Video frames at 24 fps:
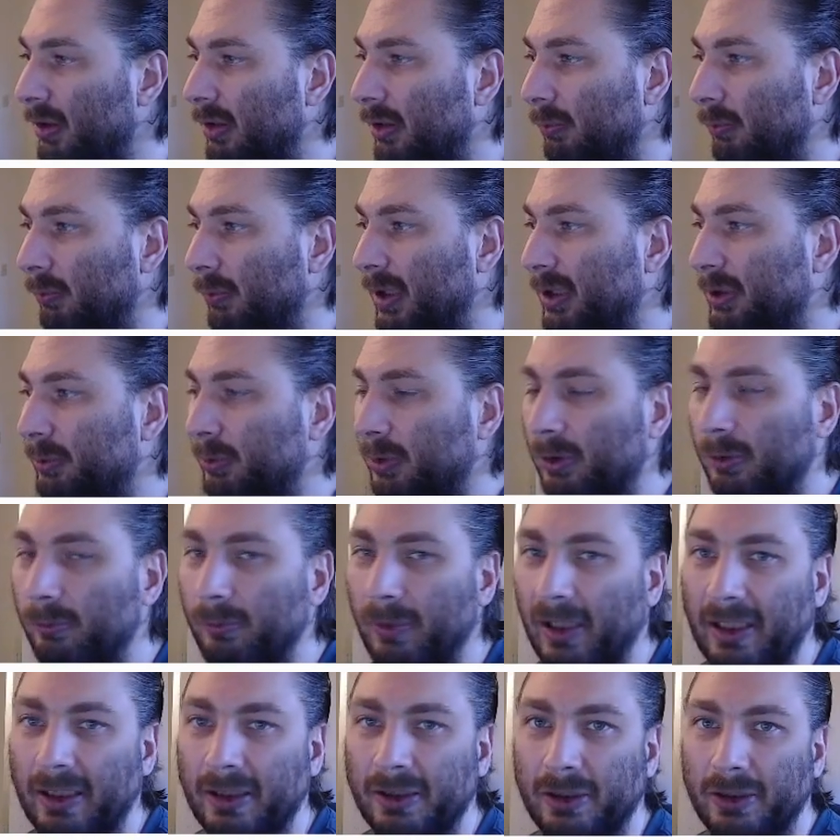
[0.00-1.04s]
which will
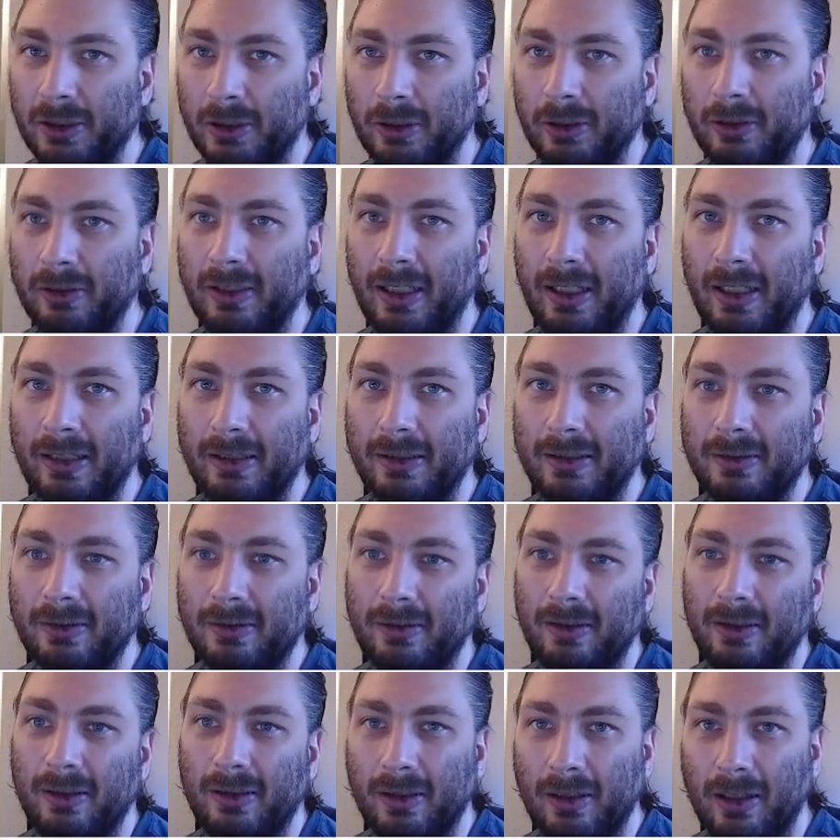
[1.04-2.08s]
make sure that
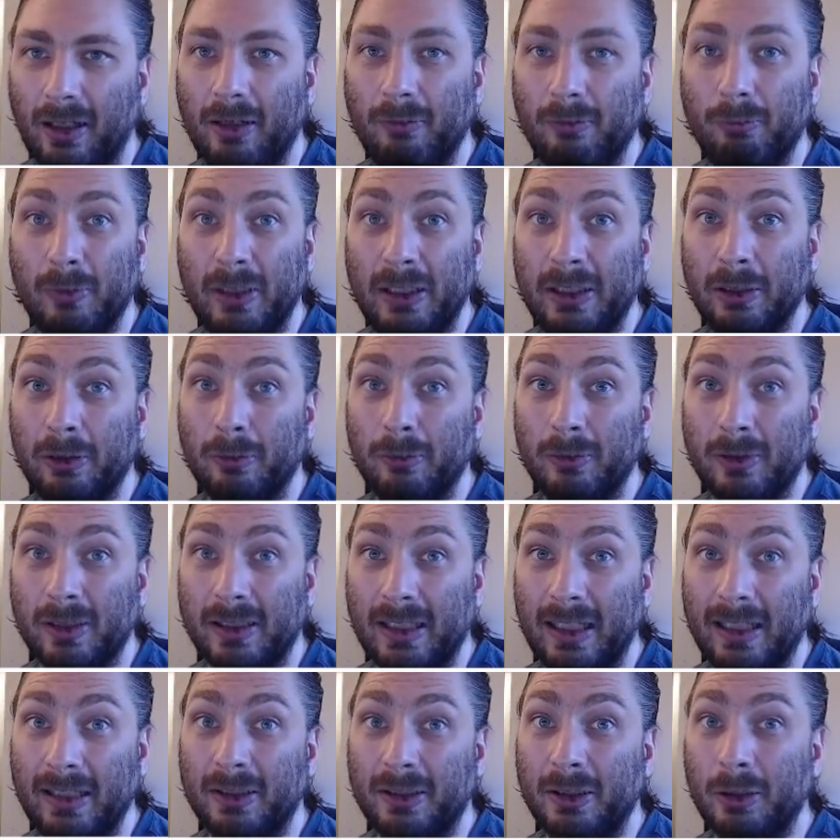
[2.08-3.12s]
we don't
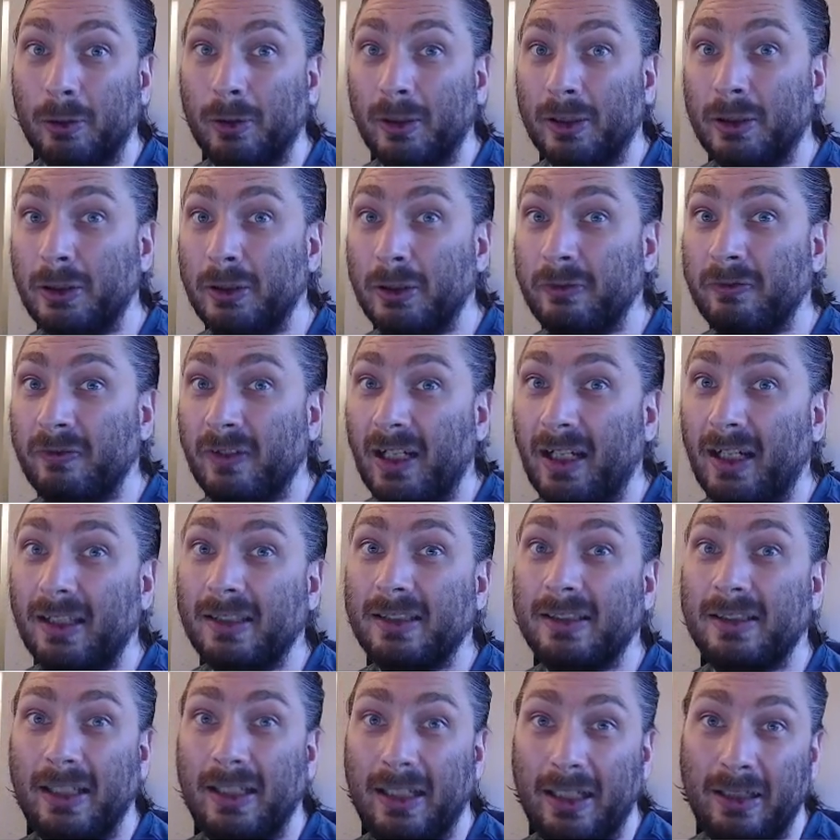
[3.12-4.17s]
get going too fast,
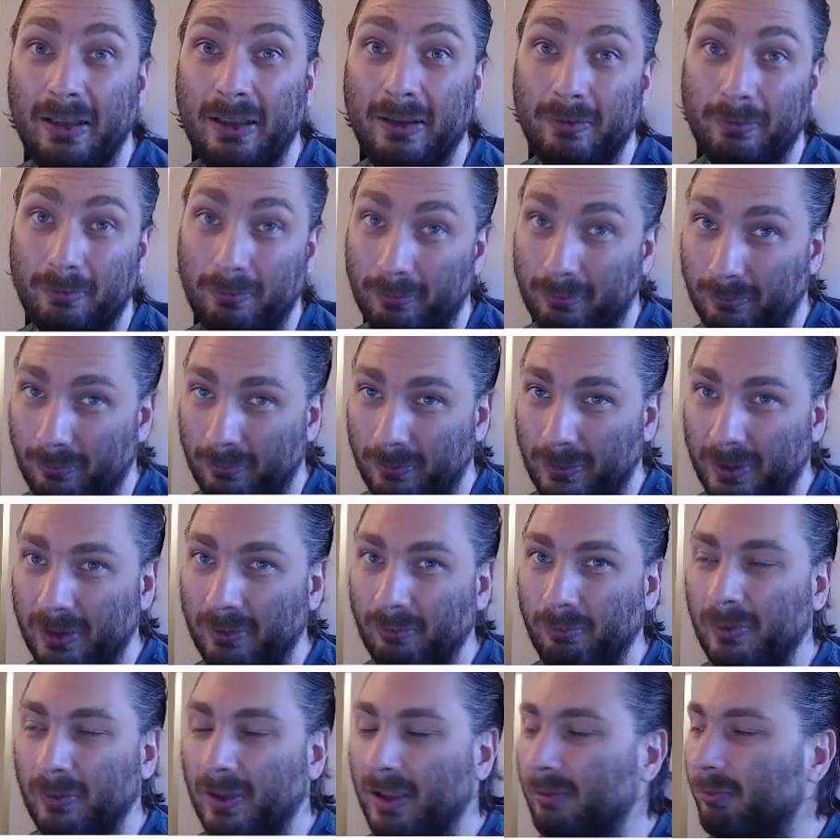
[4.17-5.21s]
and
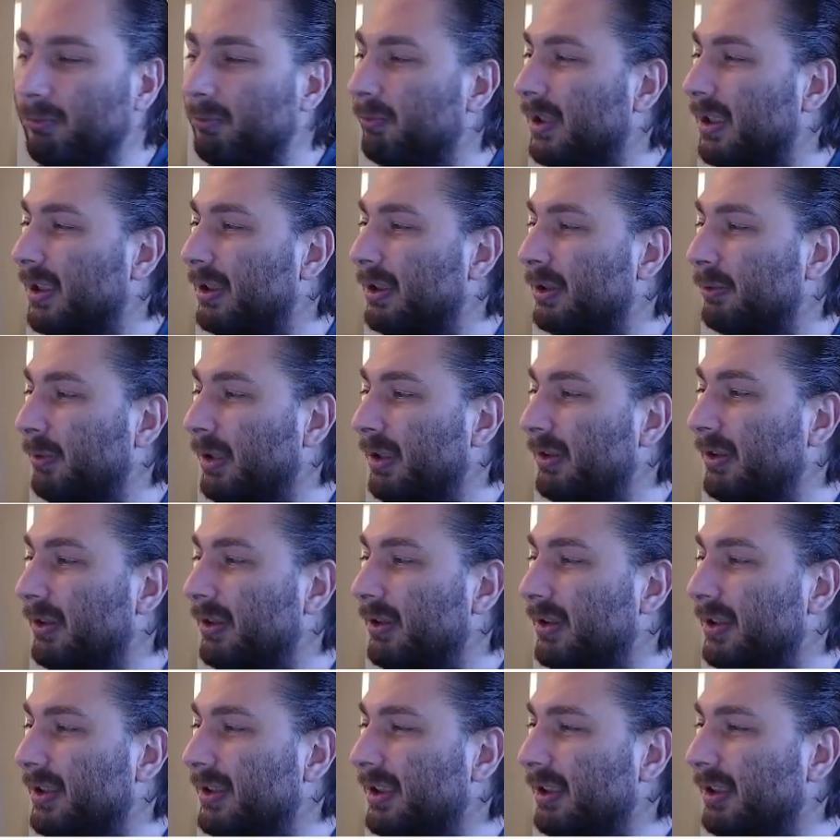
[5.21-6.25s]
because when
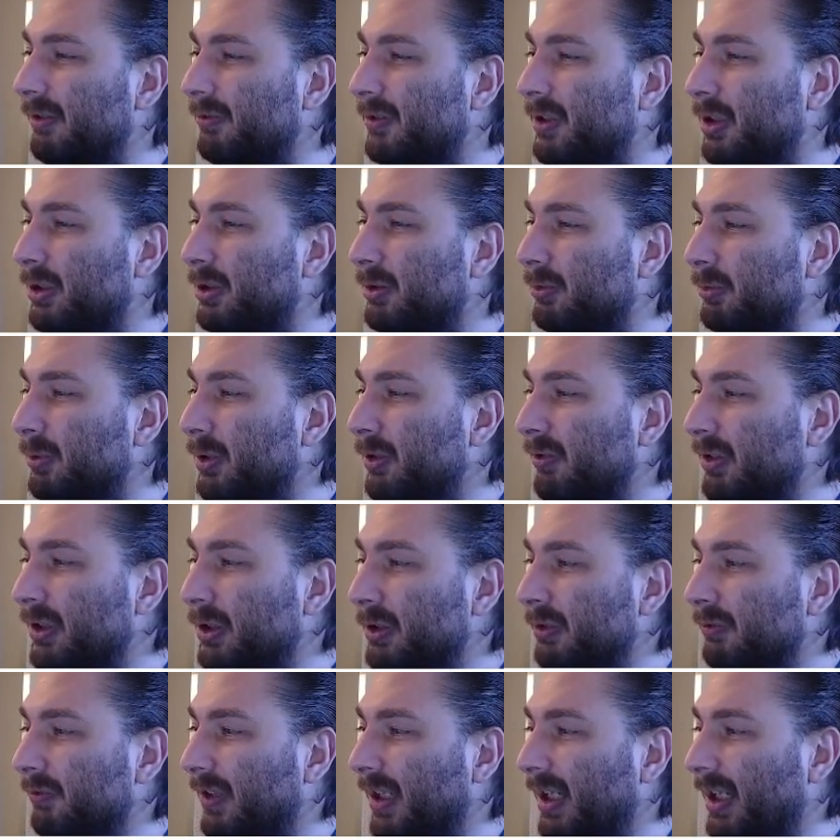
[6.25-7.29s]
stuff starts moving
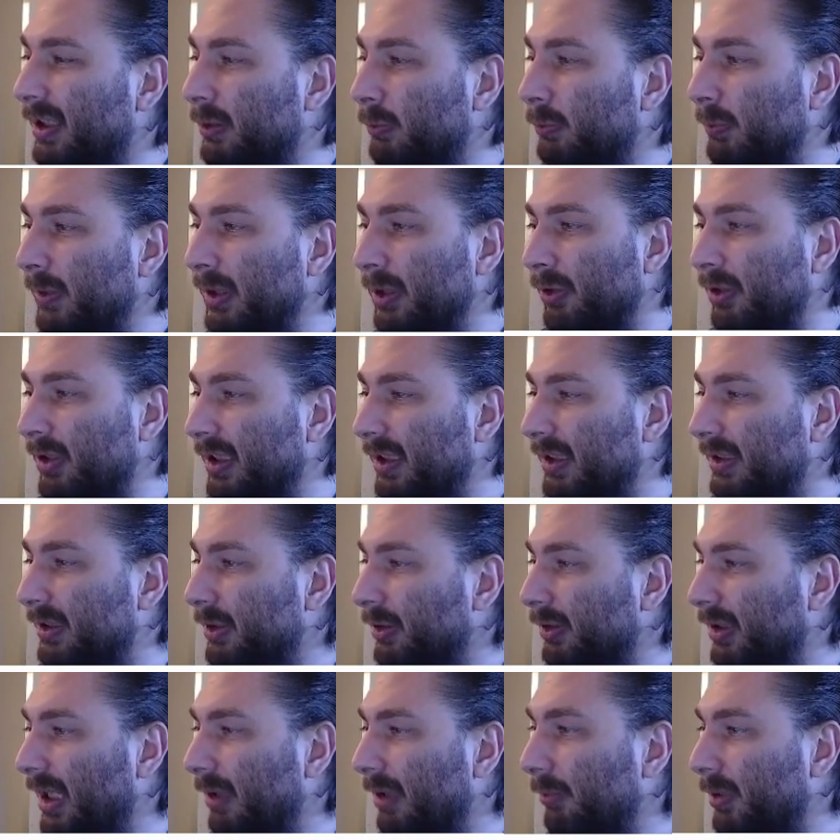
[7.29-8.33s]
too fast, weird things
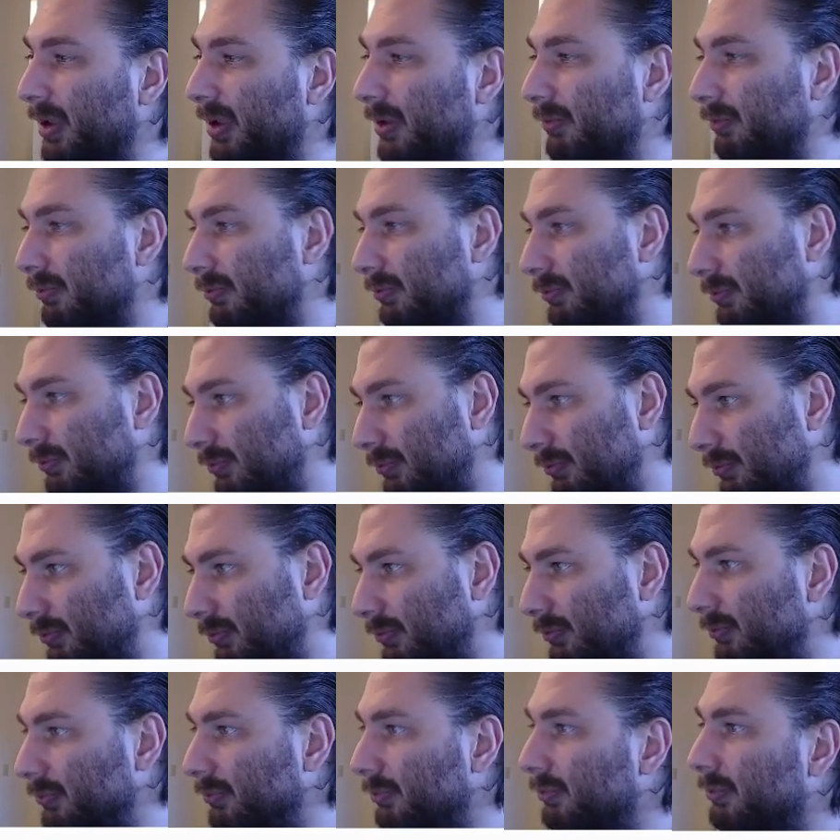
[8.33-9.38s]
start happening.
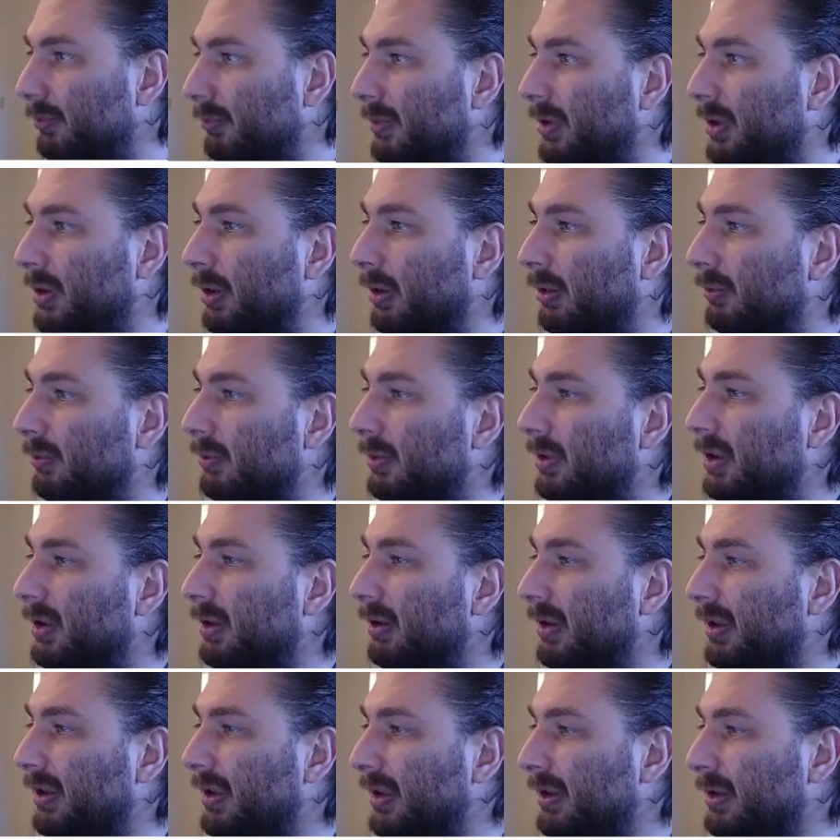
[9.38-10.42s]
So
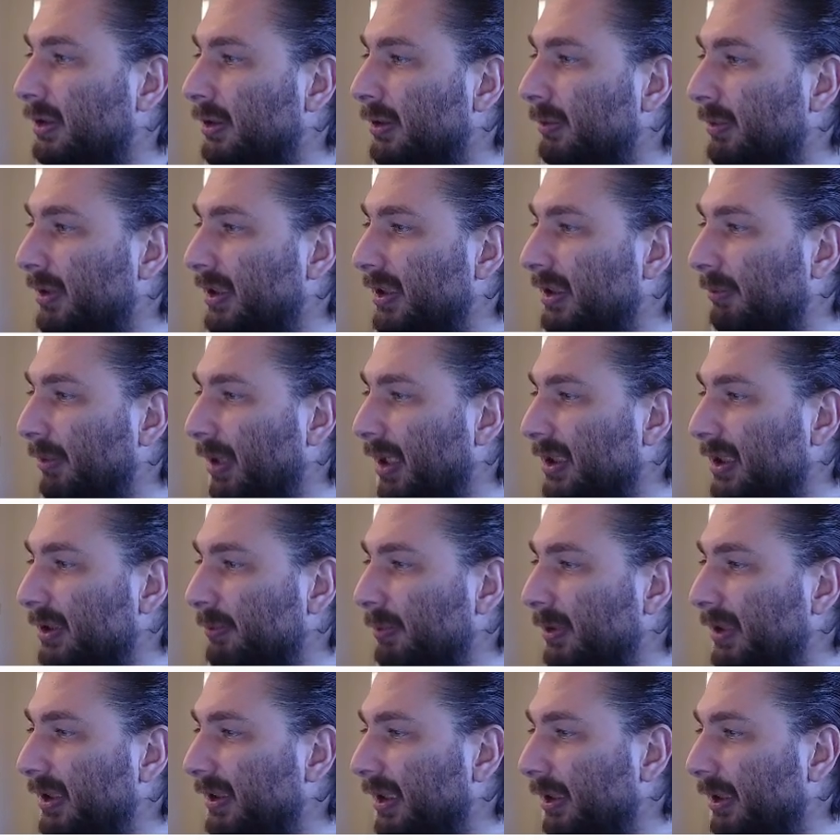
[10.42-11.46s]
this is going to be the max
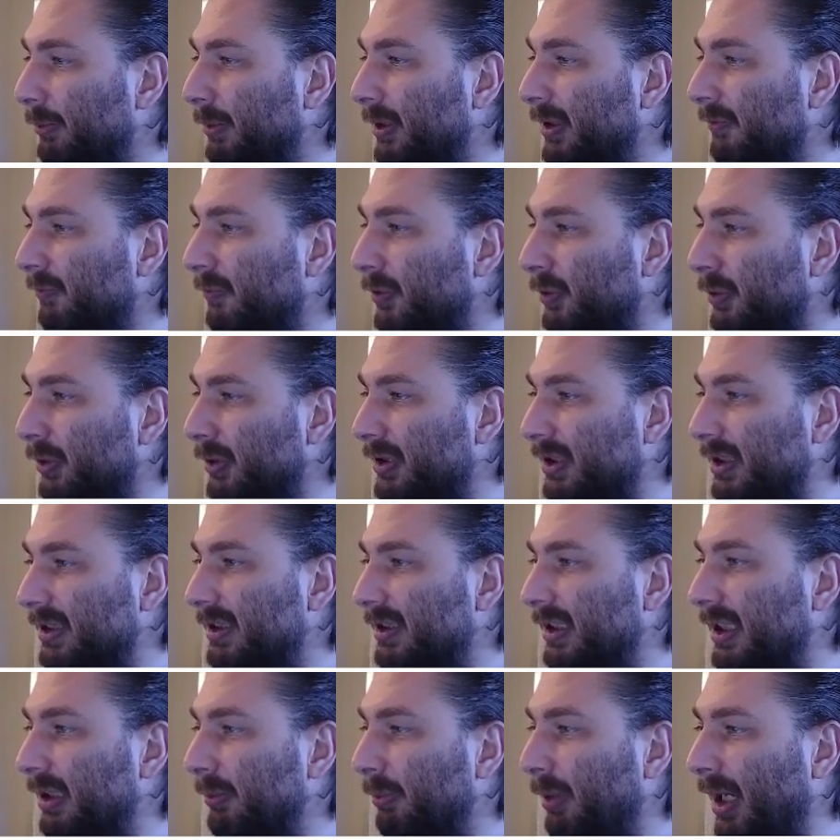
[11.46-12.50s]
speed that we enforce and
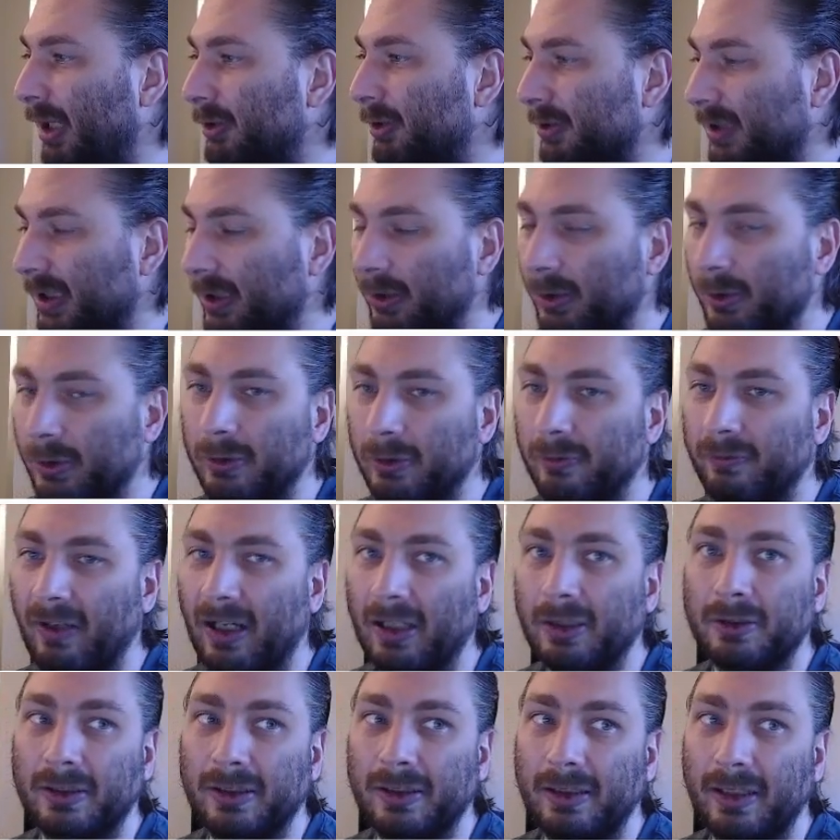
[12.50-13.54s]
say the paddle cannot go
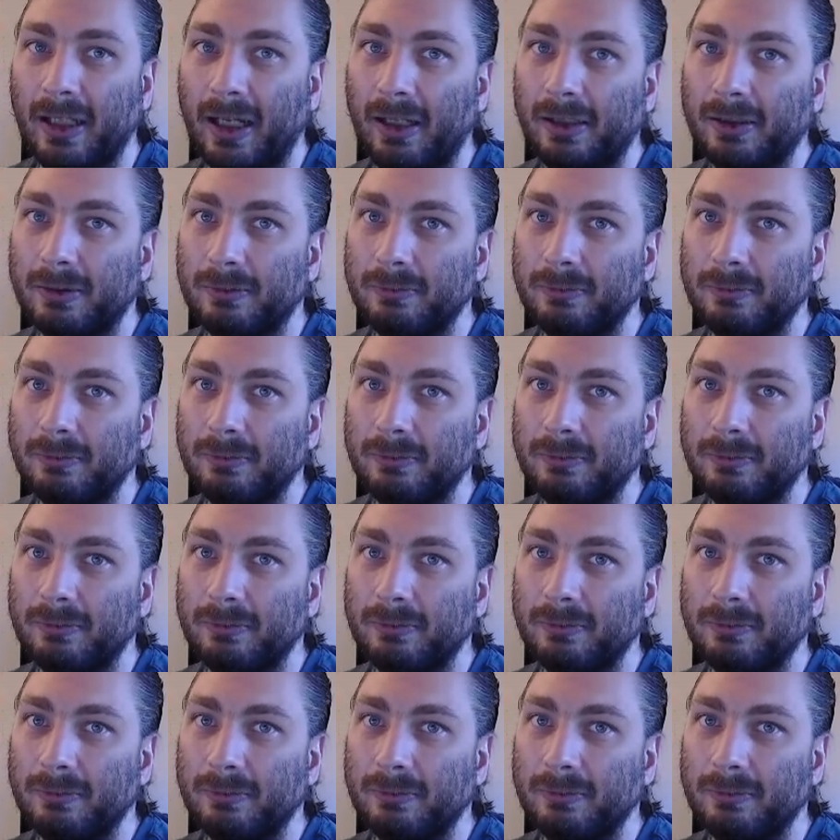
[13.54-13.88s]
faster than that.